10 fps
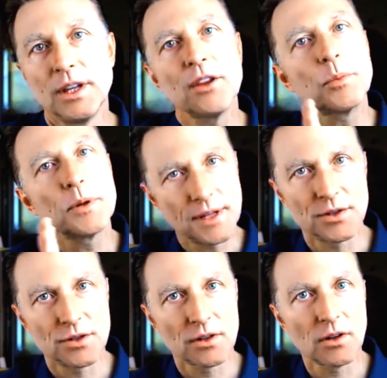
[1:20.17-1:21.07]
the other
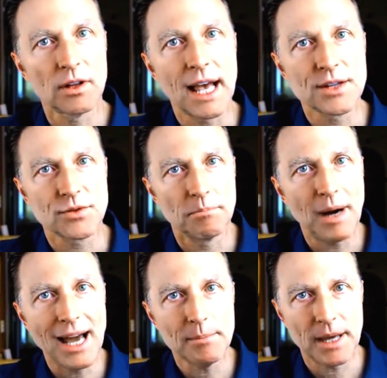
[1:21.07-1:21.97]
procedure called gastric
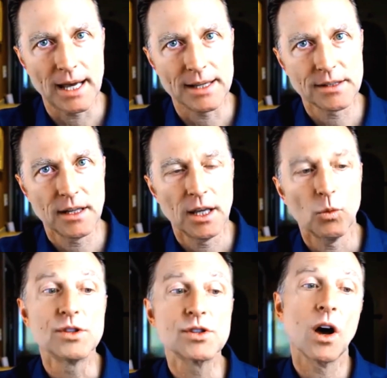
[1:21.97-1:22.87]
bypass,
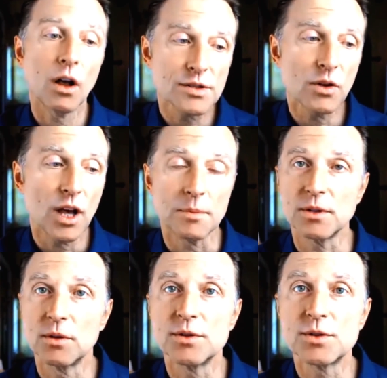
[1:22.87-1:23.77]
which also helps
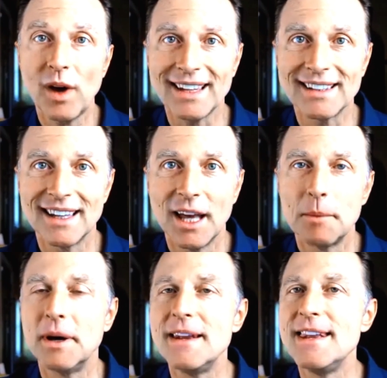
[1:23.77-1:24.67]
you lose weight,
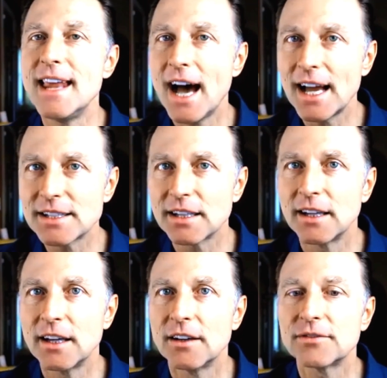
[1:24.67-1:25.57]
but not
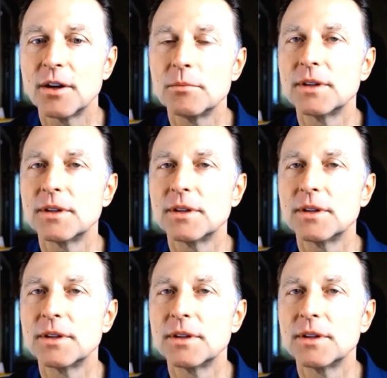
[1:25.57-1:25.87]
from